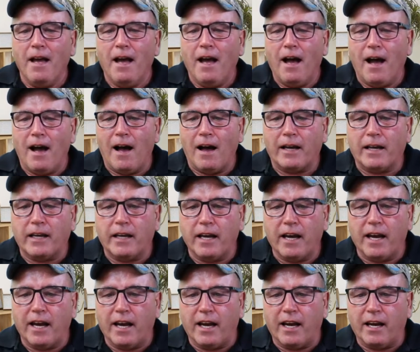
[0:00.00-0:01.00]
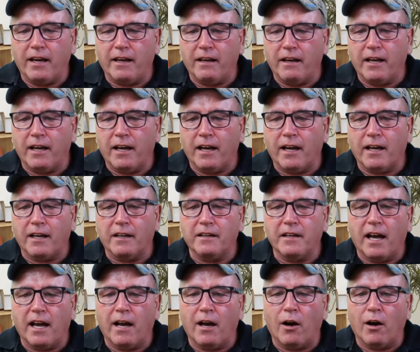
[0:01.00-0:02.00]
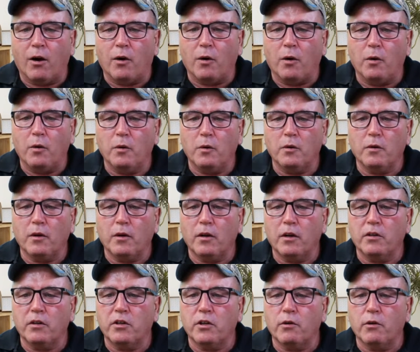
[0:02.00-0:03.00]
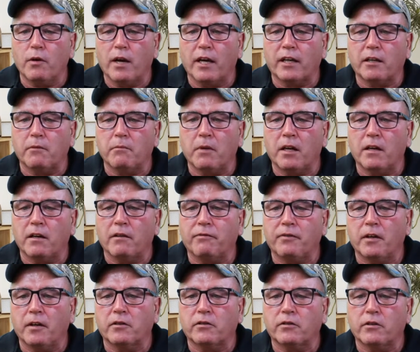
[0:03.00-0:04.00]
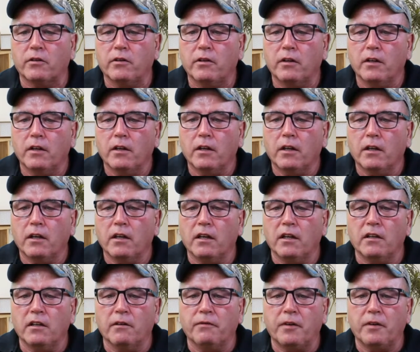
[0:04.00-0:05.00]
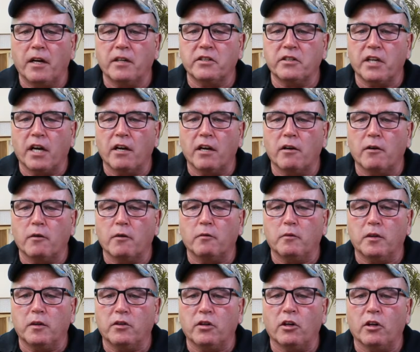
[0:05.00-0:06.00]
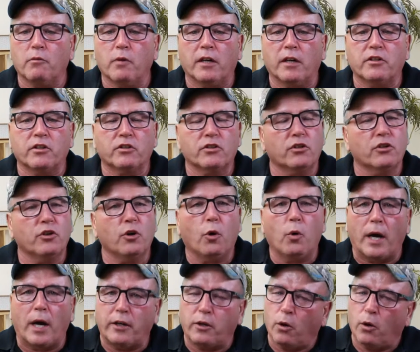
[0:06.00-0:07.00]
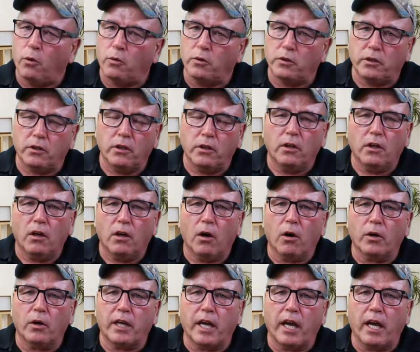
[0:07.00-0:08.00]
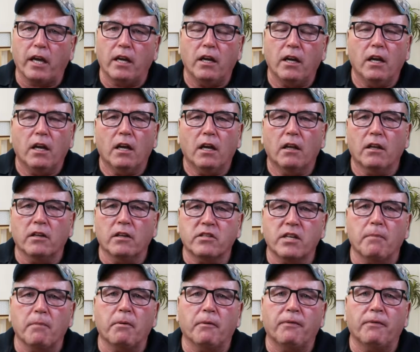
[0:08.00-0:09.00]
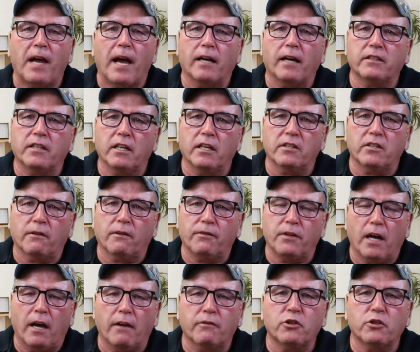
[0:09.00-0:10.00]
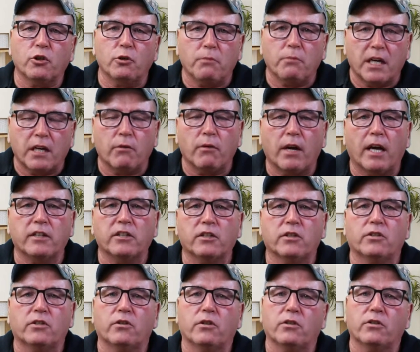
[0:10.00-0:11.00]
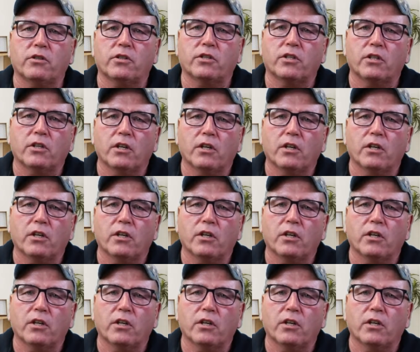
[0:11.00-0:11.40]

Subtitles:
okay, and now, do you recommend a filter in the fresh air return register? No, I don't. Okay, the simple fact is, if you have too many registers,